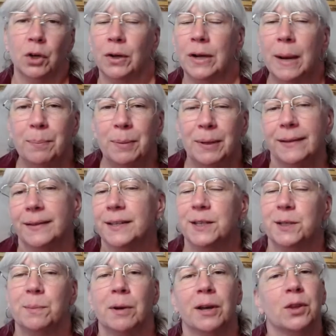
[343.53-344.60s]
company
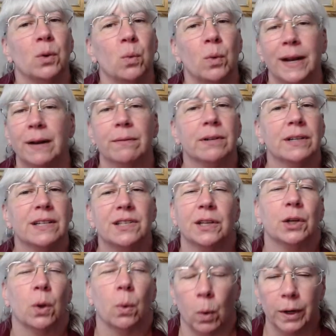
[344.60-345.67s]
this month, or whatever it is
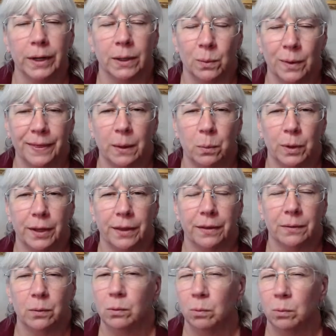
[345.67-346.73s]
that you're working with them
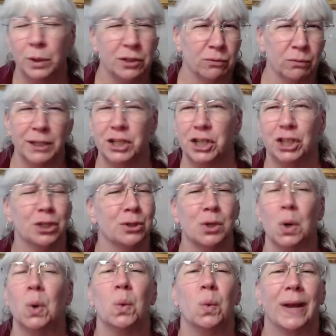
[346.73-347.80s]
with, reaching your
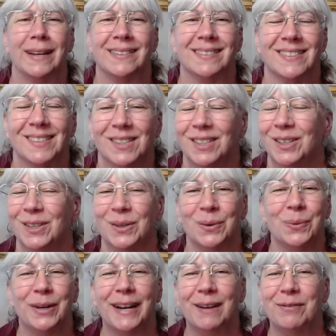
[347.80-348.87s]
goal weight,
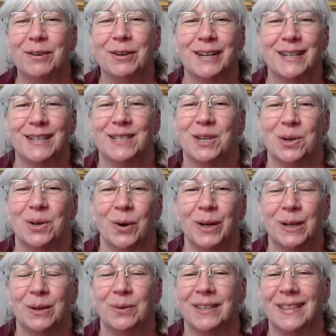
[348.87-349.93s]
whatever it is that you're
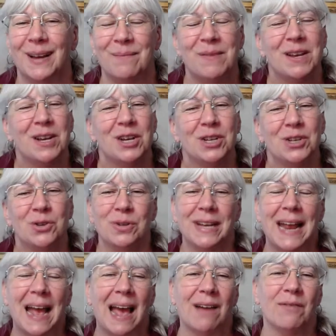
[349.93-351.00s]
working with them. You can
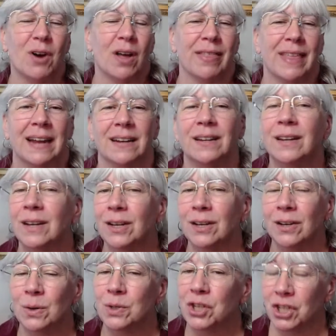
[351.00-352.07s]
have all that in a
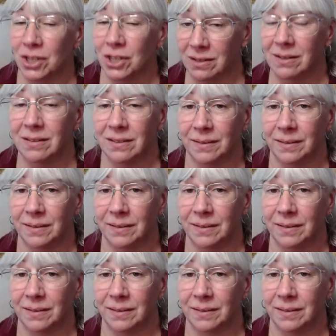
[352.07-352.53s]
Notion